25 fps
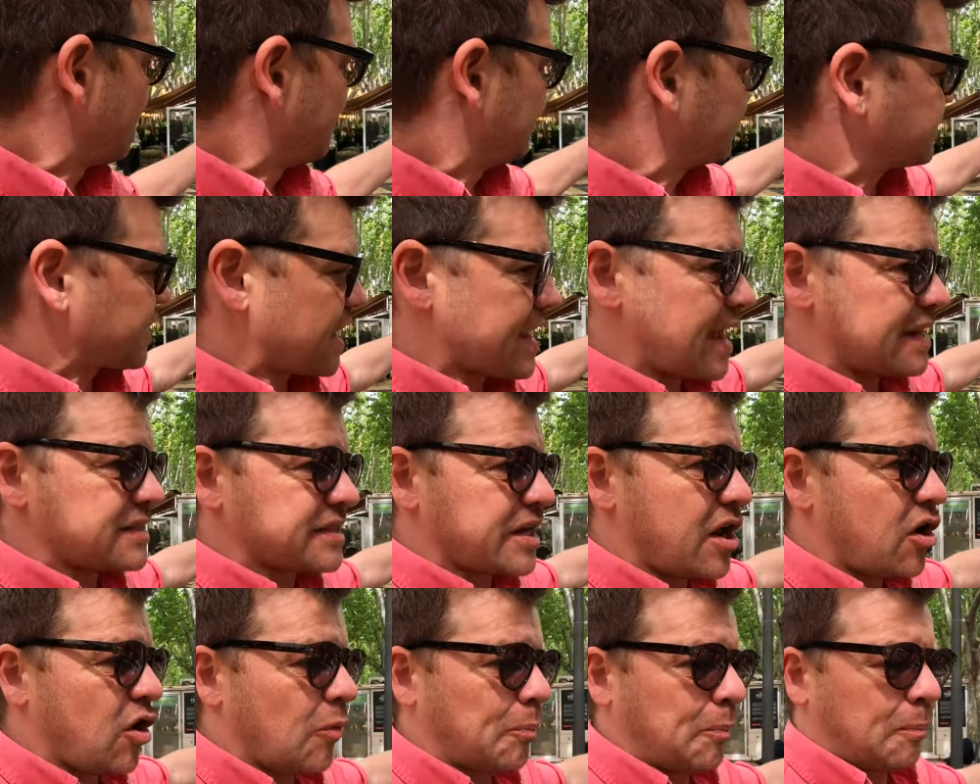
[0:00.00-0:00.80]
There's a
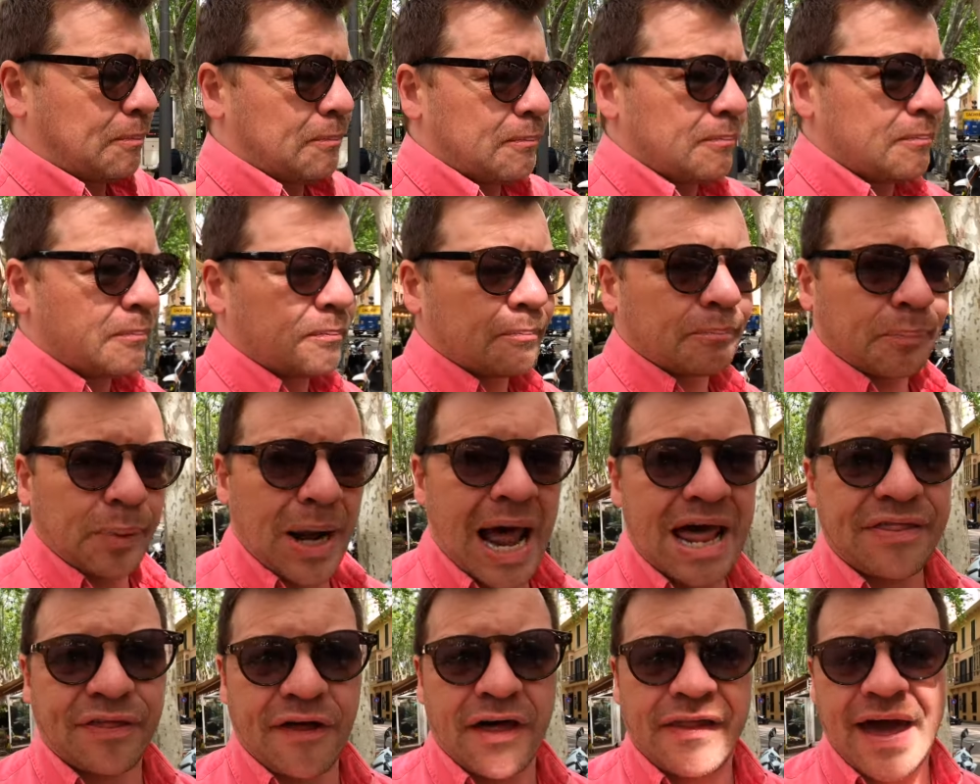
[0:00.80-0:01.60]
nice little
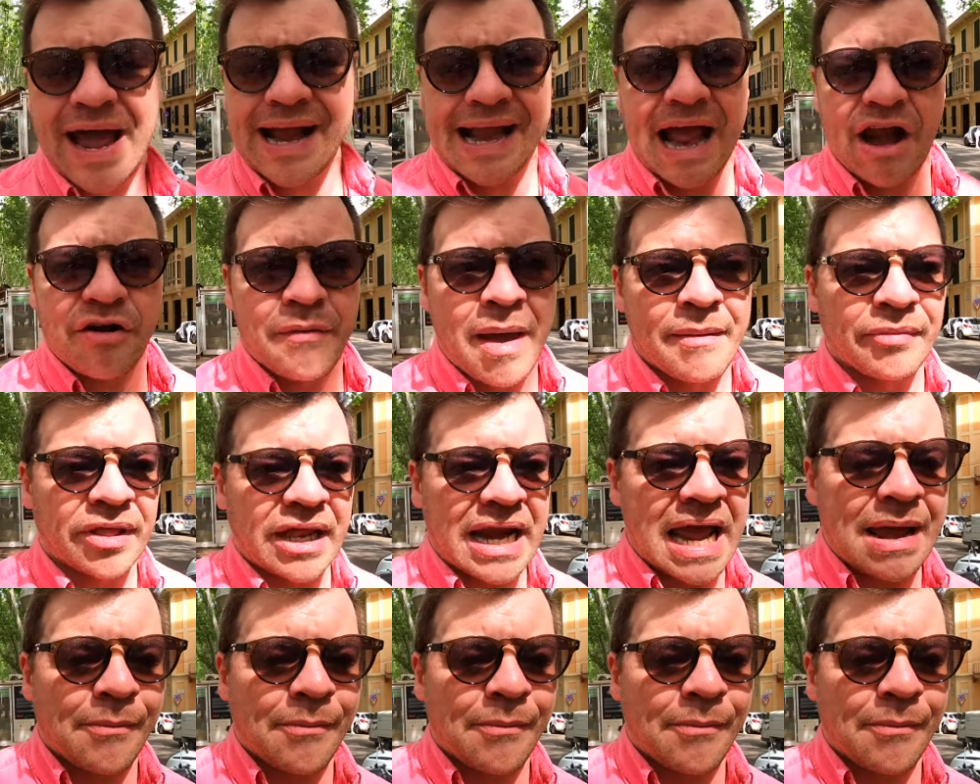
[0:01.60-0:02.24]
plaza that I can't remember the